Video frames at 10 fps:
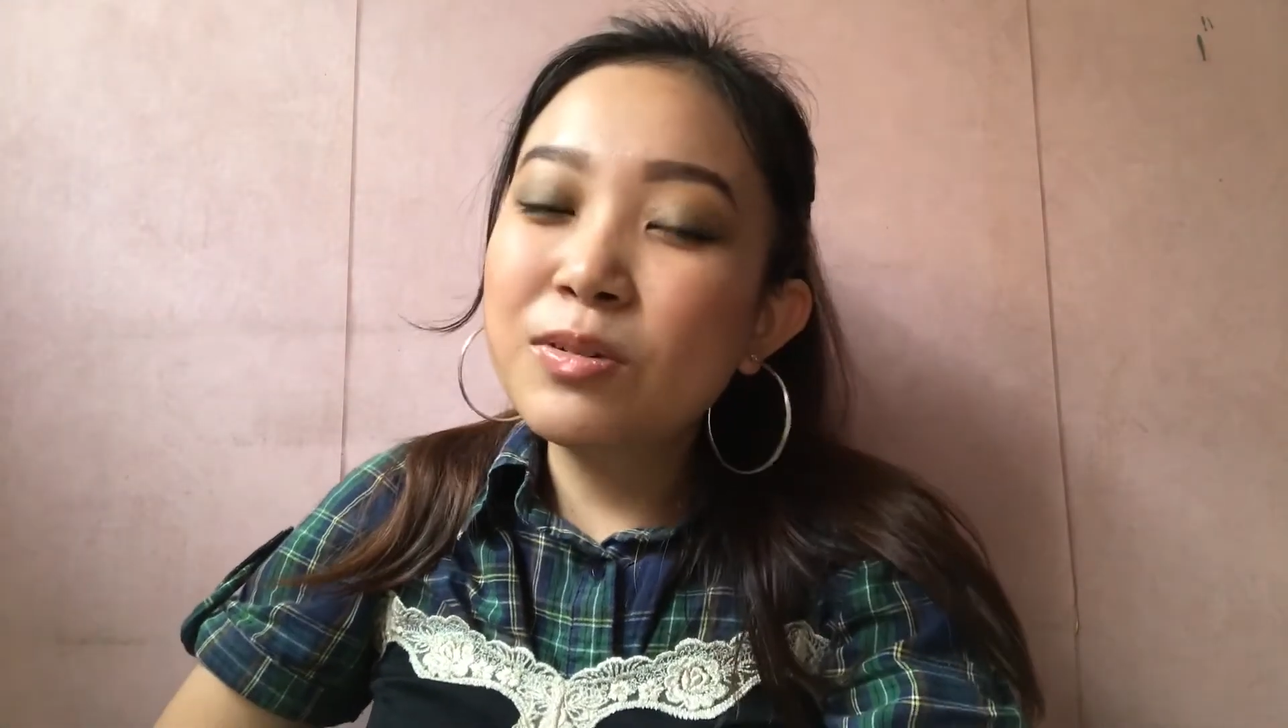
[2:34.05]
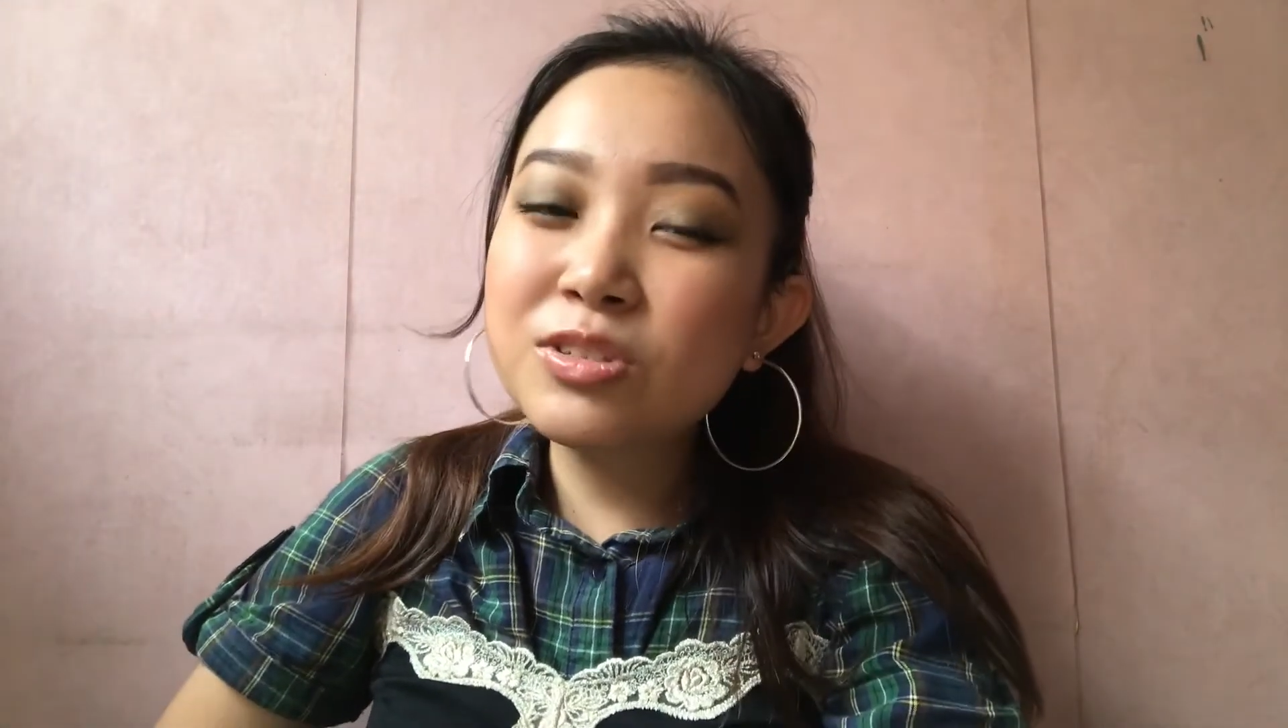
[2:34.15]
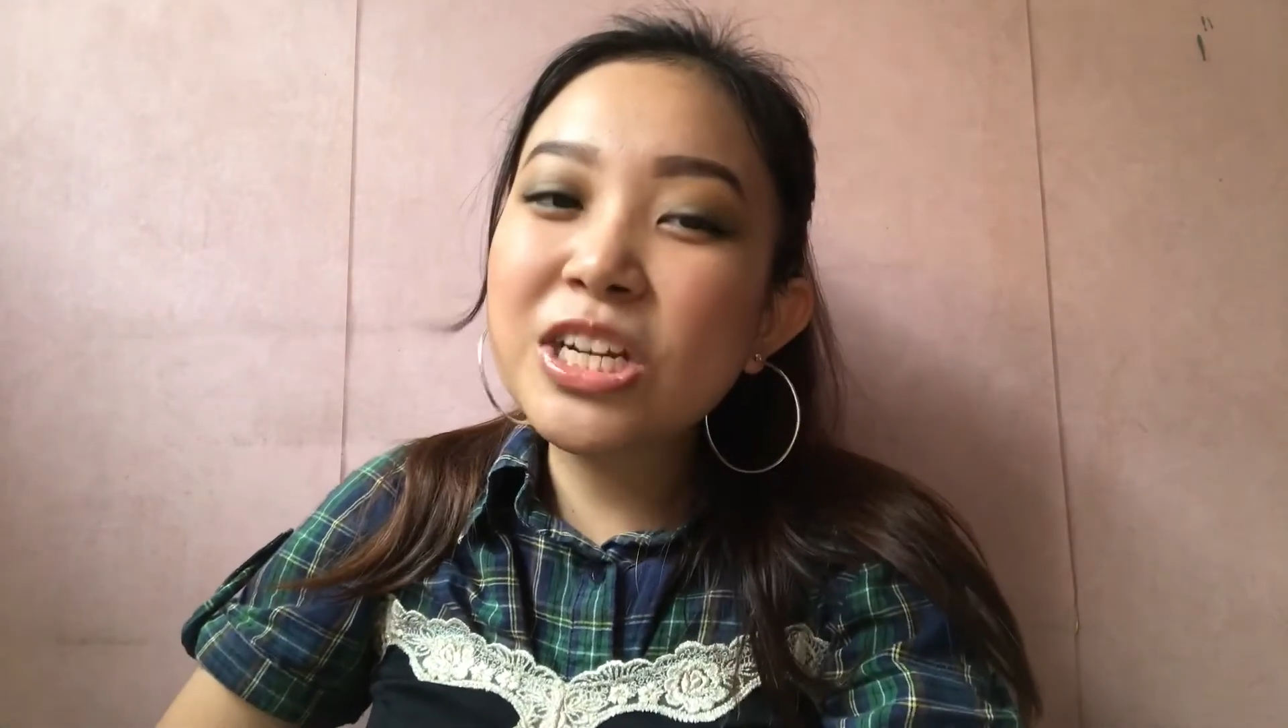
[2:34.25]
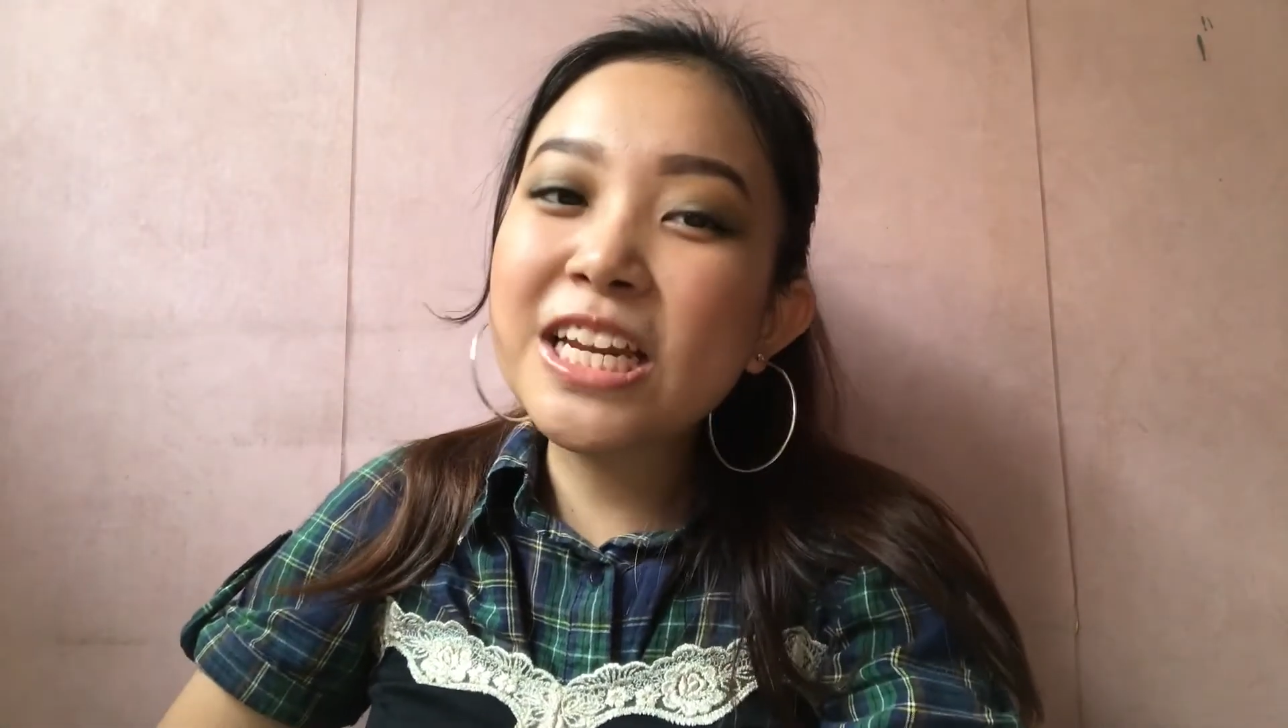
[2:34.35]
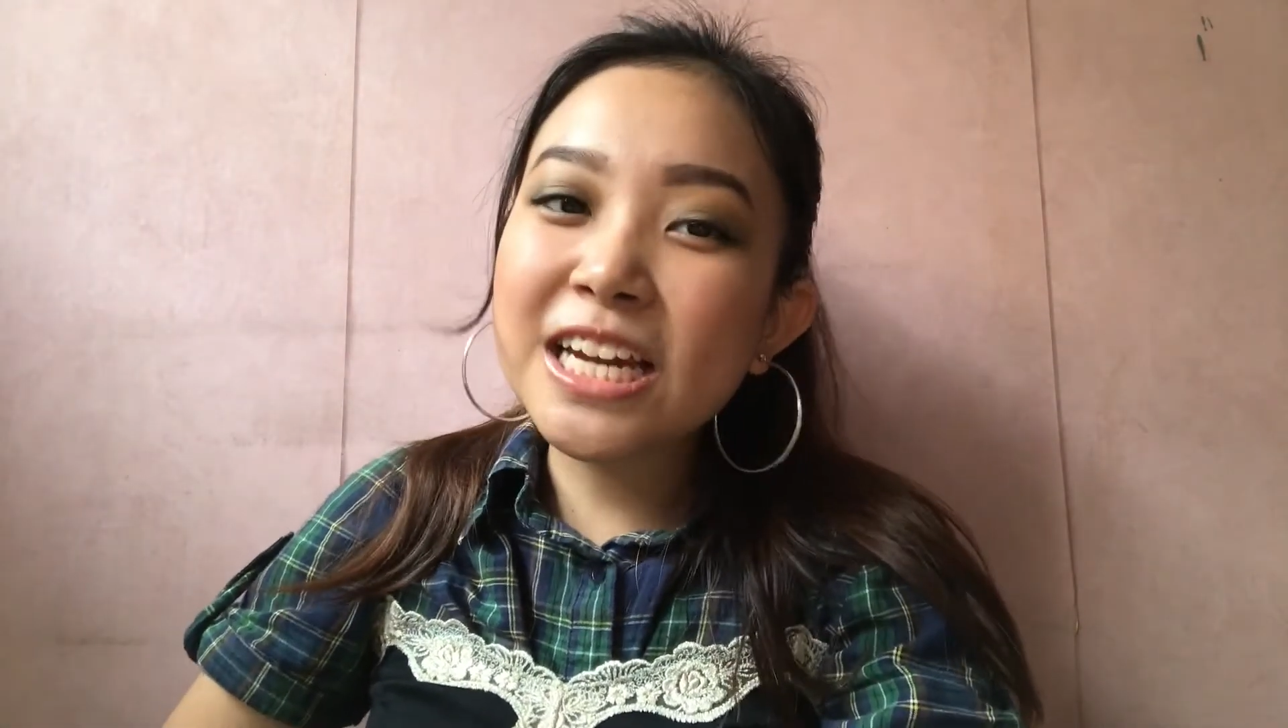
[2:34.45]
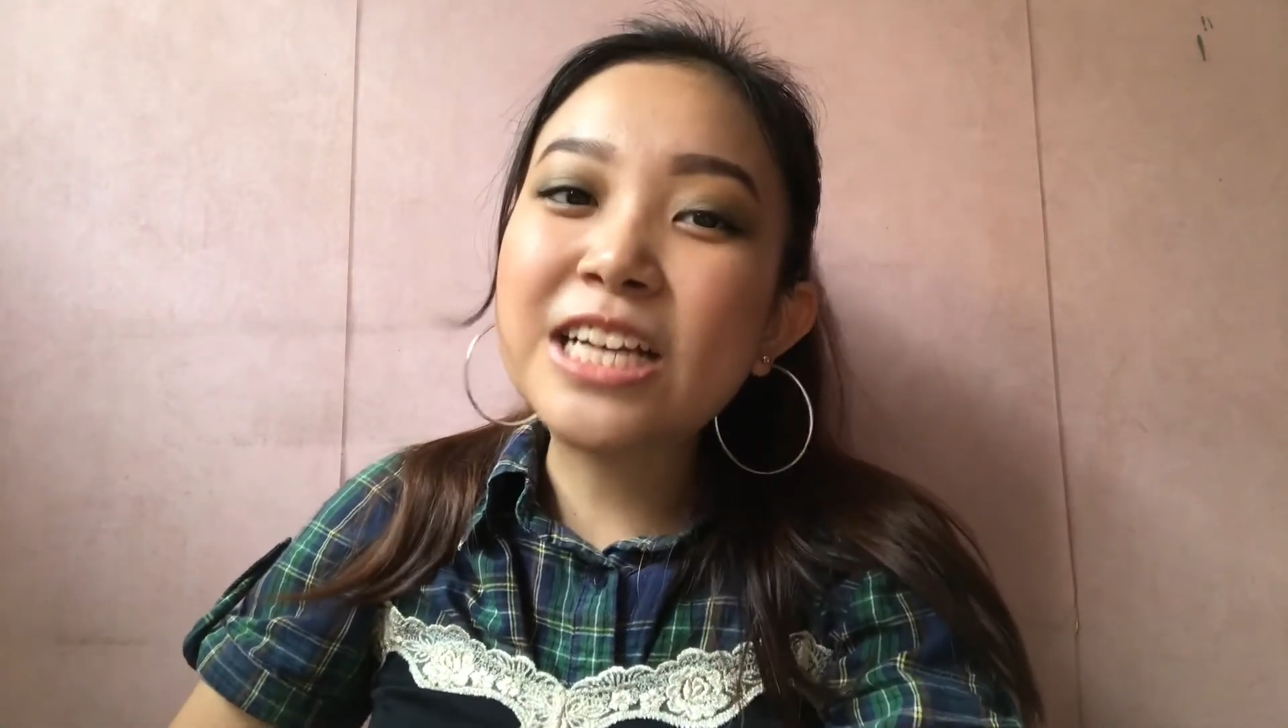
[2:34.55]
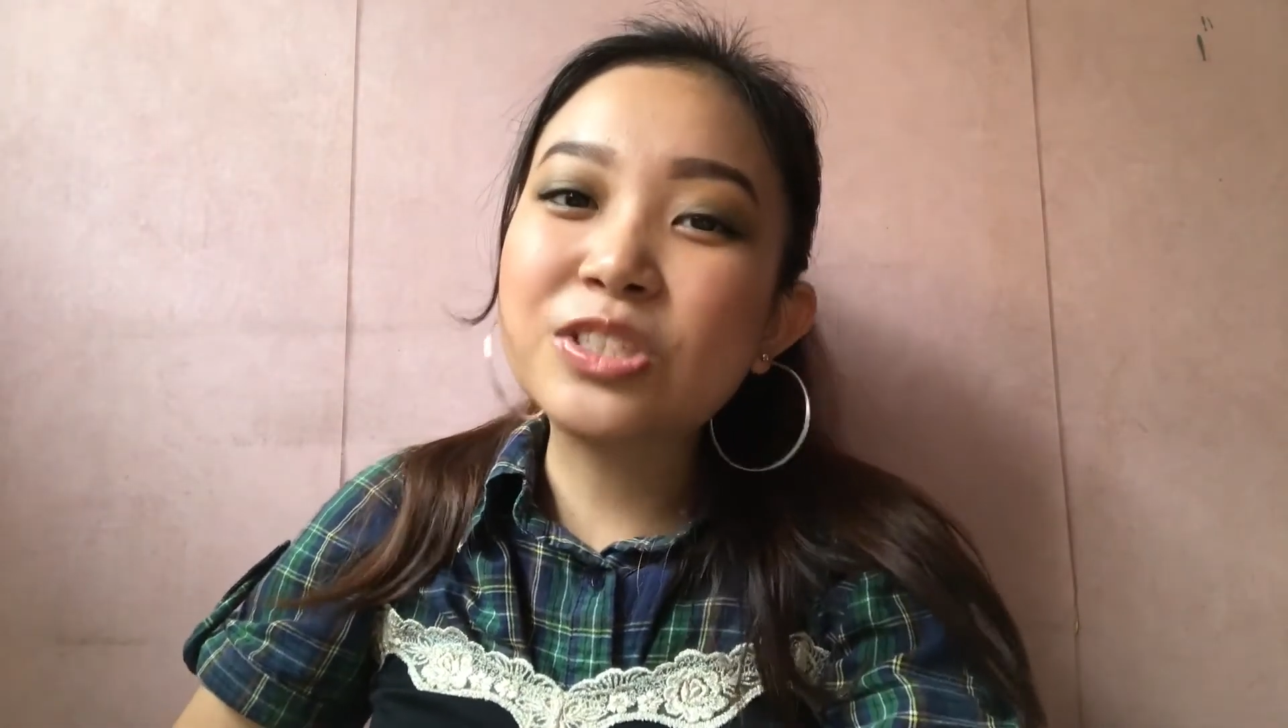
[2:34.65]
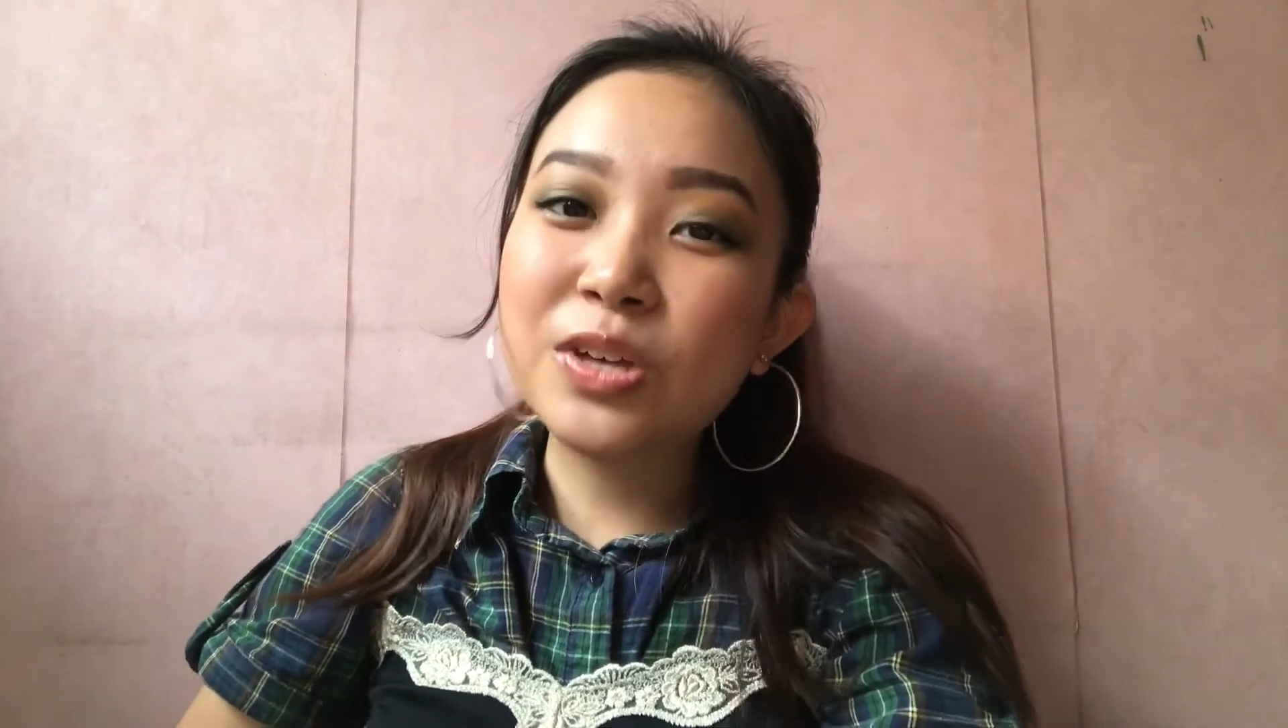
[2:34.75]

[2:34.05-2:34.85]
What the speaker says: was really nice